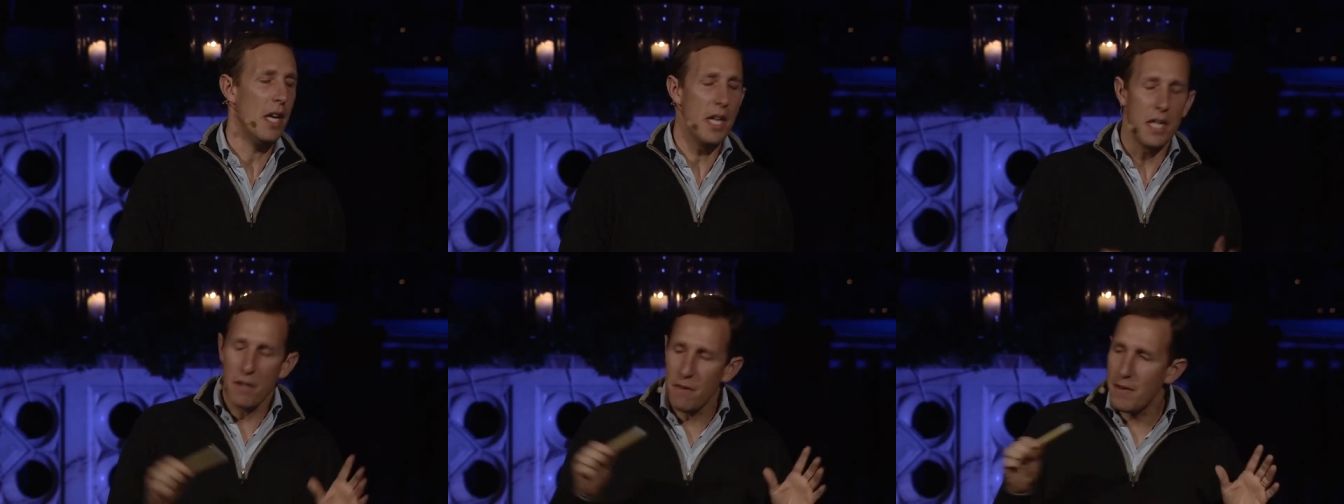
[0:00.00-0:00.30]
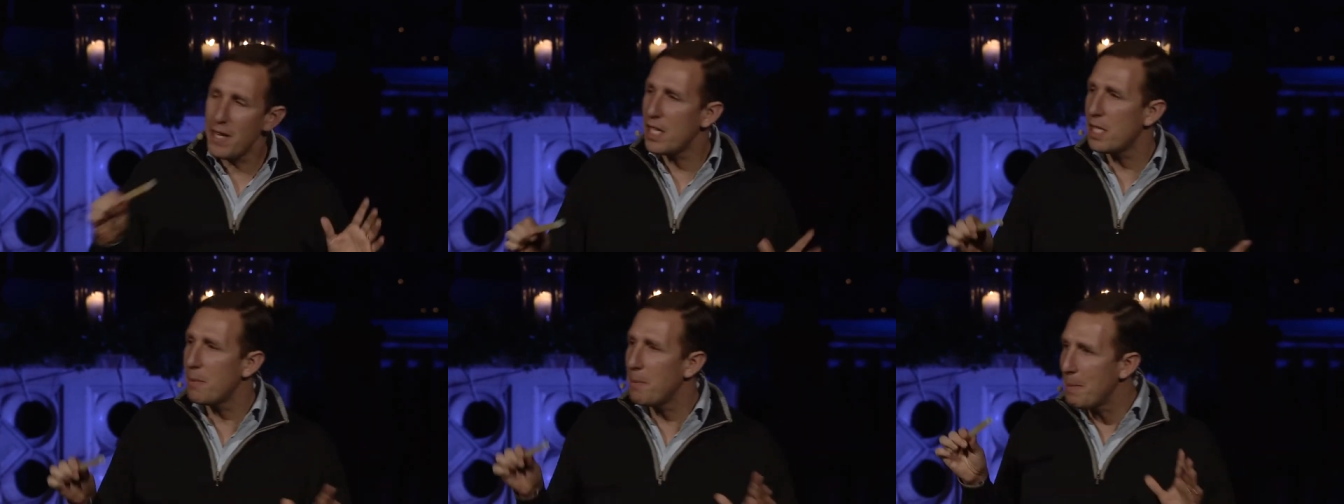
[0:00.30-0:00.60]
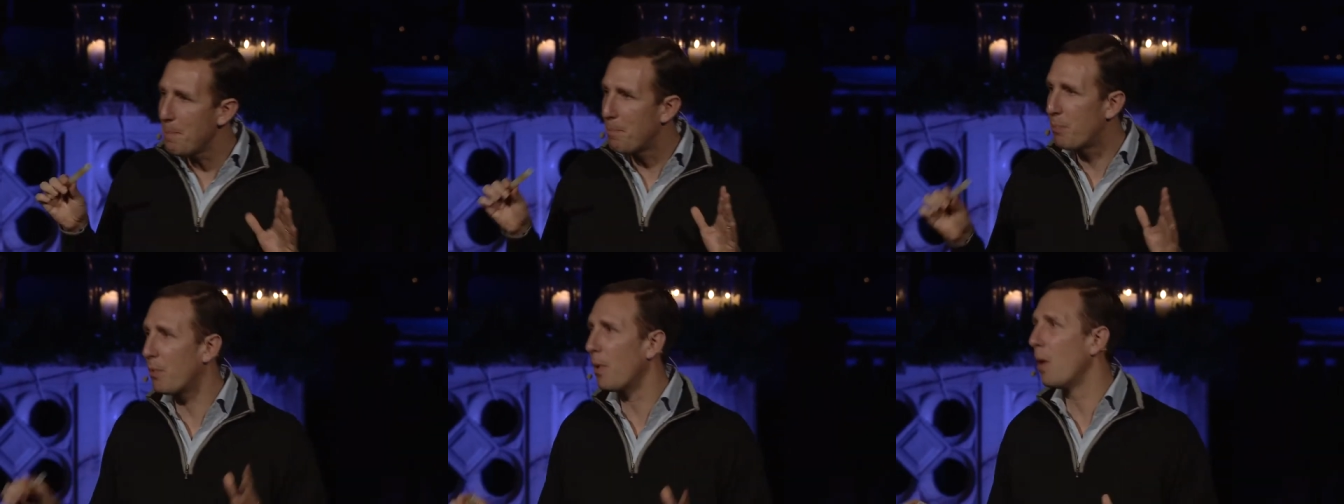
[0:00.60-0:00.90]
You need to
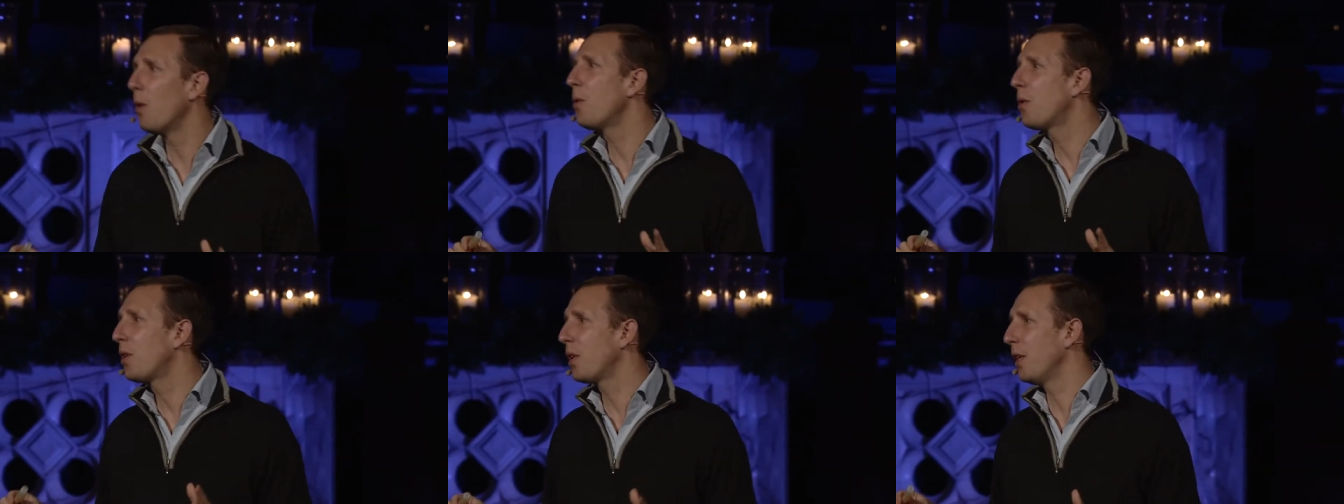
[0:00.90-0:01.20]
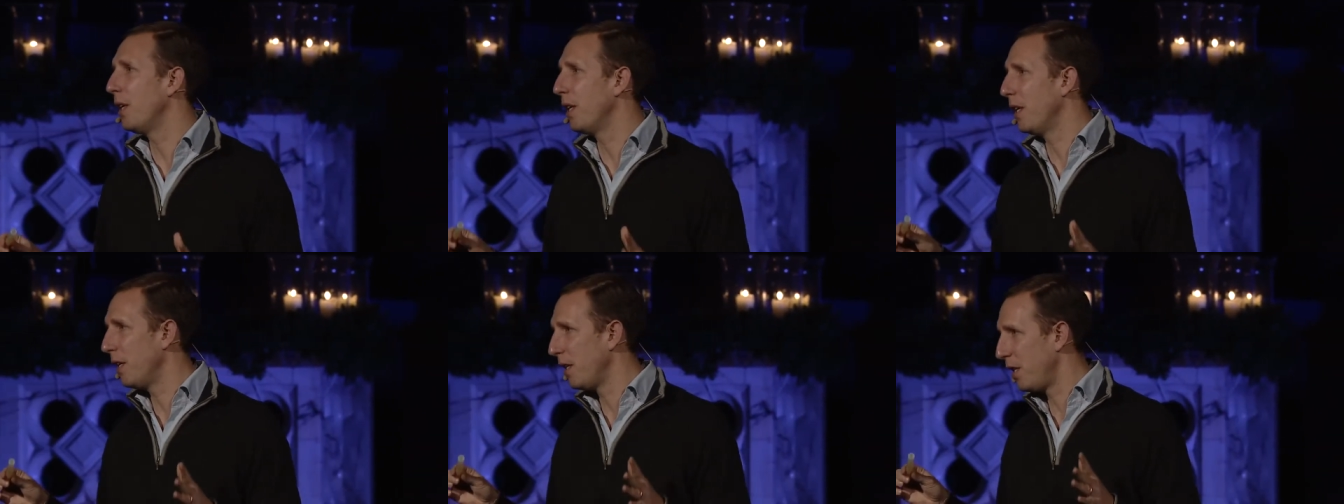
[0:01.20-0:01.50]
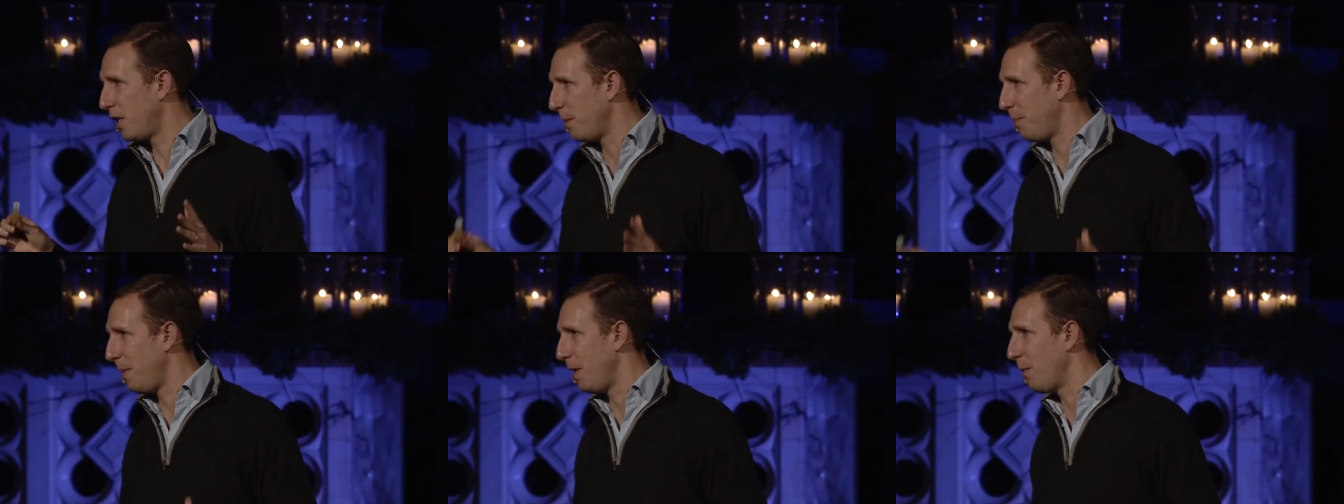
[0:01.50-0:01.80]
be broken
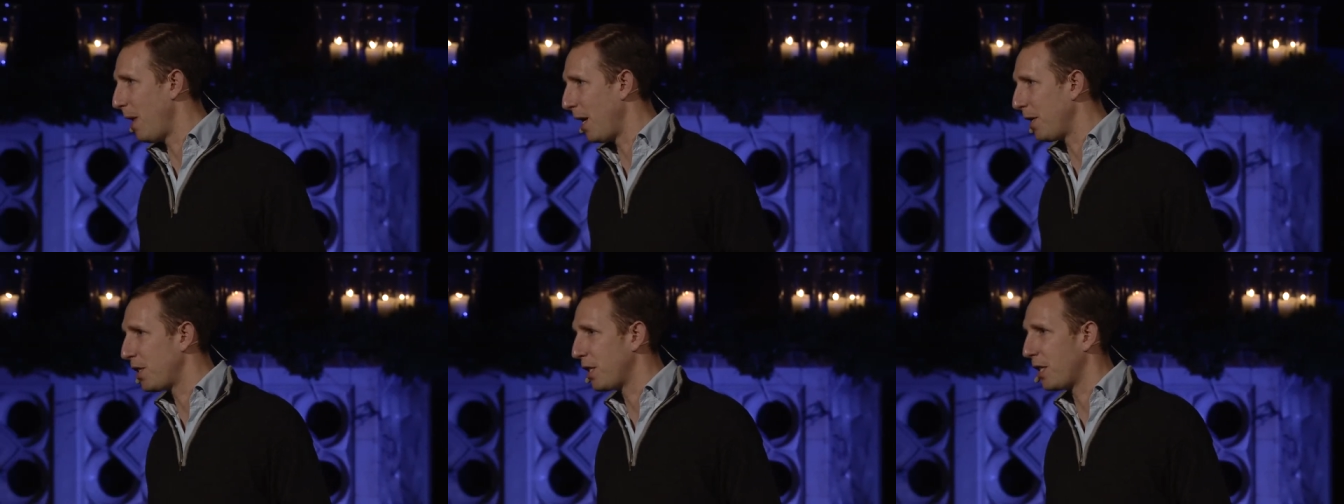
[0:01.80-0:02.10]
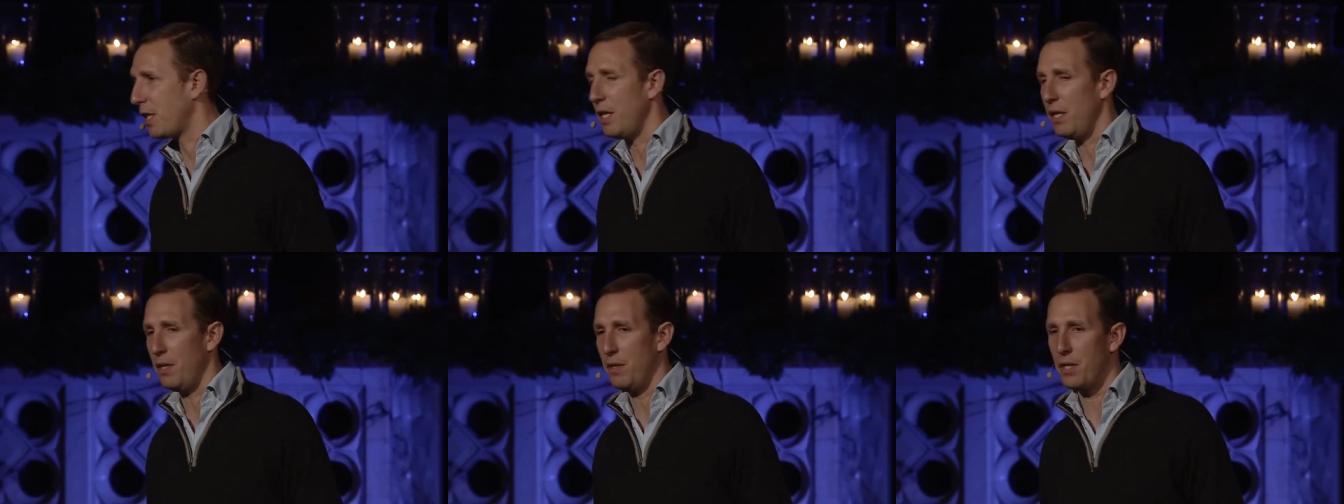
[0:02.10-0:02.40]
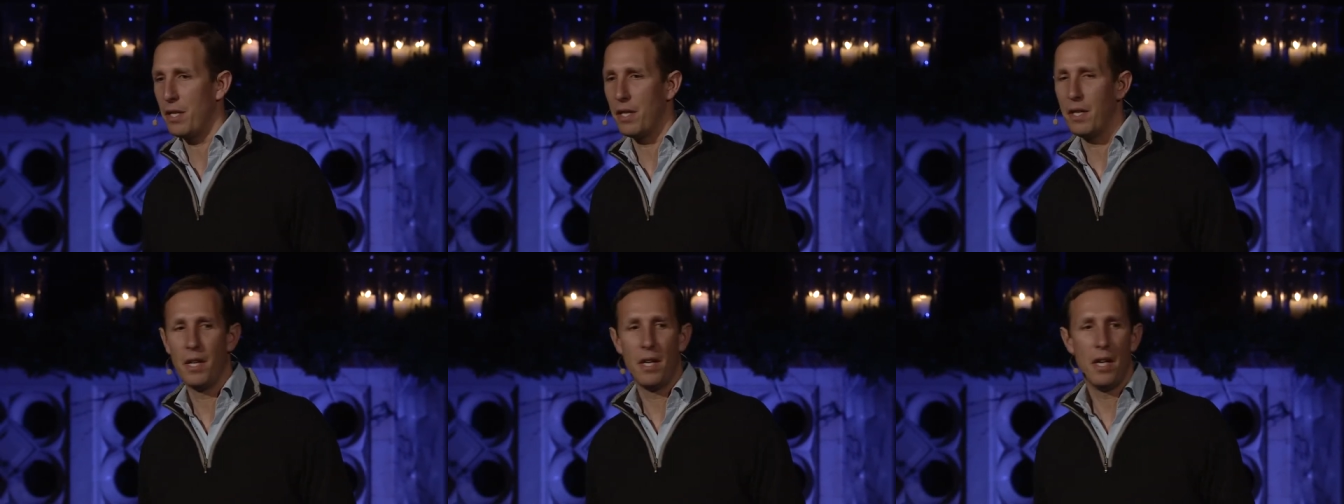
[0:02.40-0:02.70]
to be rescued.